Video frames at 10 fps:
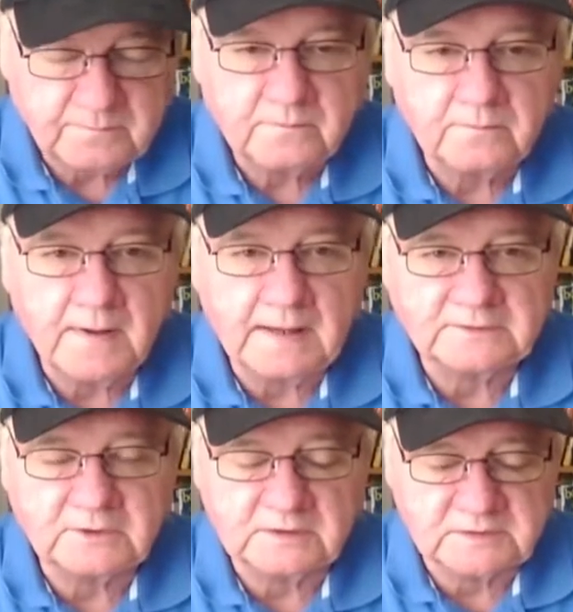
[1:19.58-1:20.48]

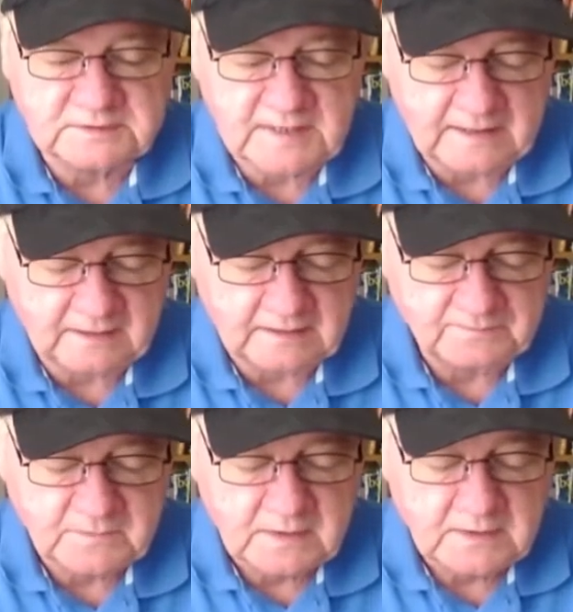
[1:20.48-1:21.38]
Magic Sally.
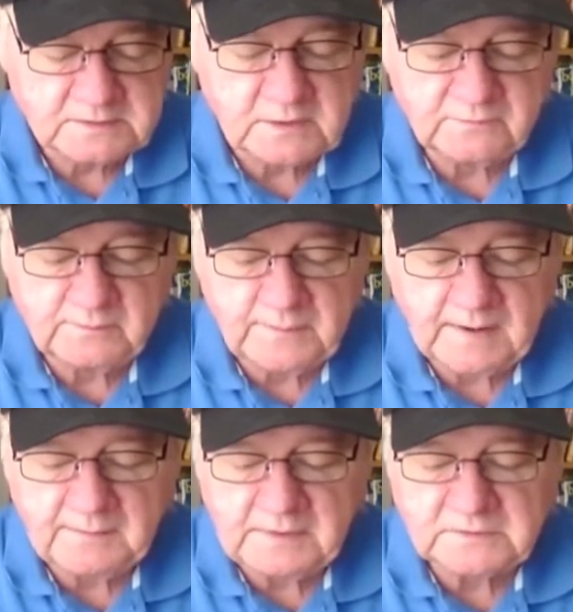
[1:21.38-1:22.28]
So from
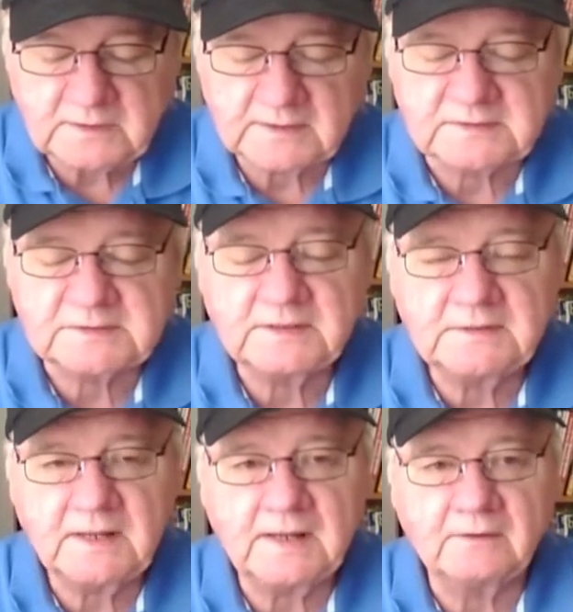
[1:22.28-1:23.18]
Palm Beach on a
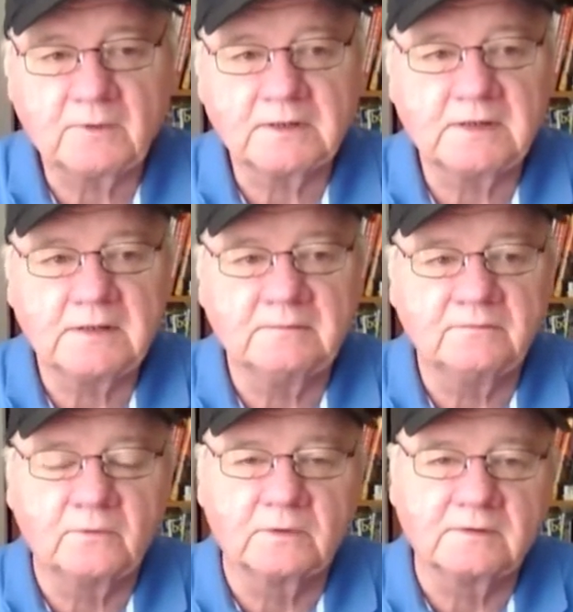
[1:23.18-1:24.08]
Sunday, Rick Needham
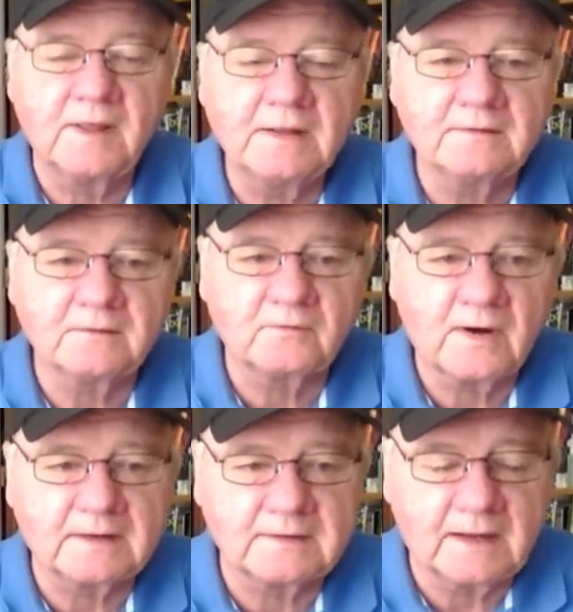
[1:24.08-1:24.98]
for
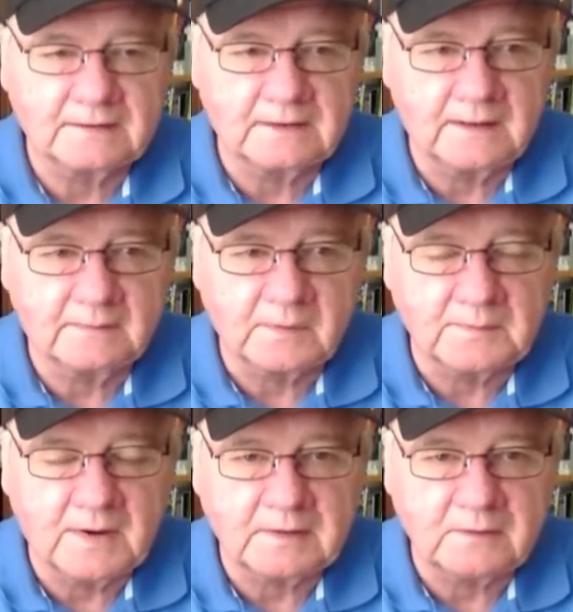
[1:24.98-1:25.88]
dayatthetrack.com
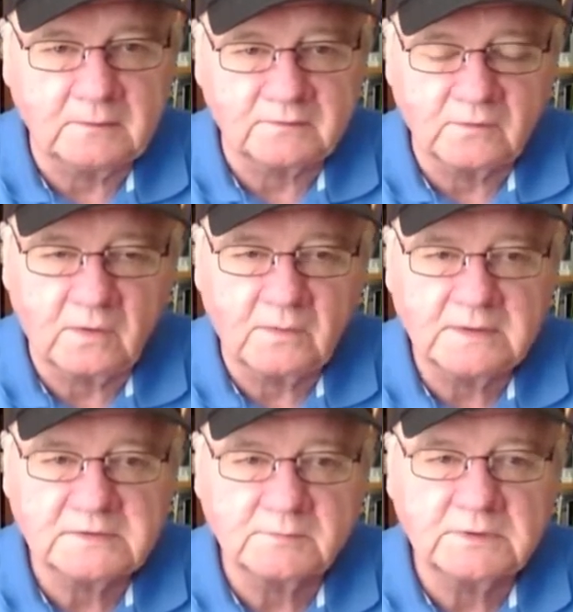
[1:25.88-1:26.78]
reminding you as
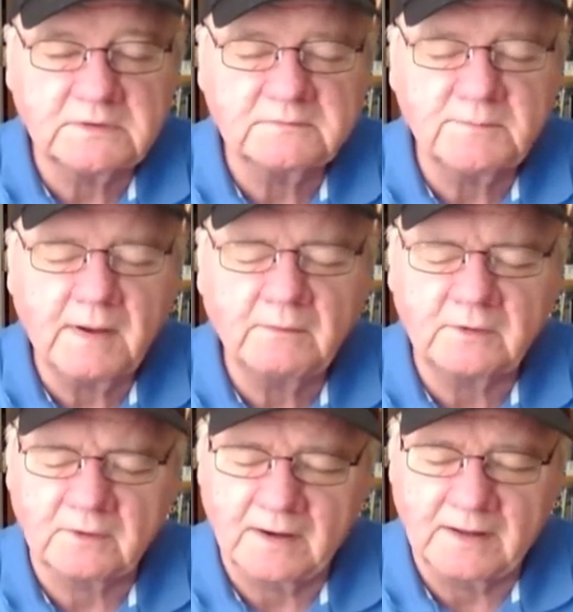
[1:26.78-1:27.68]
always to please bet
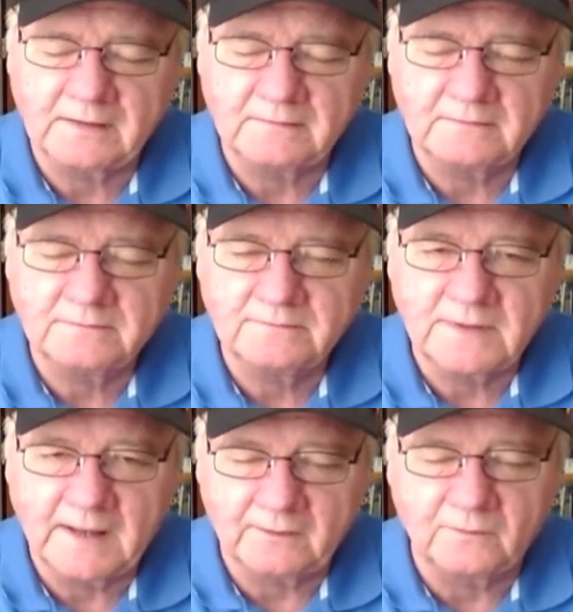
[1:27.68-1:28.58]
with your head.
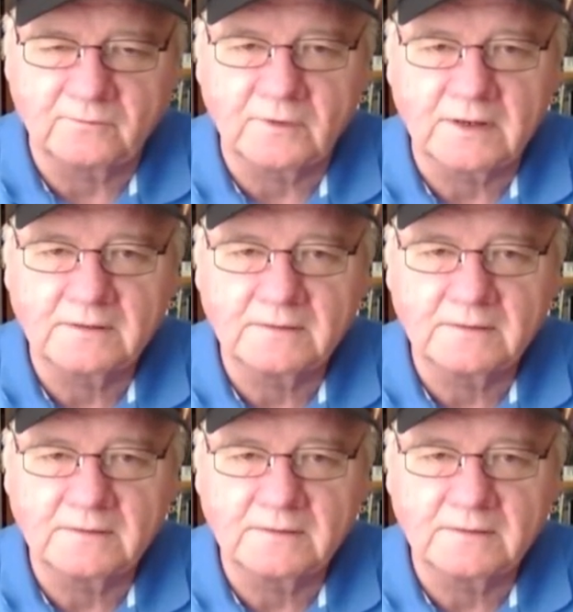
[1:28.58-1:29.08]
Not over it.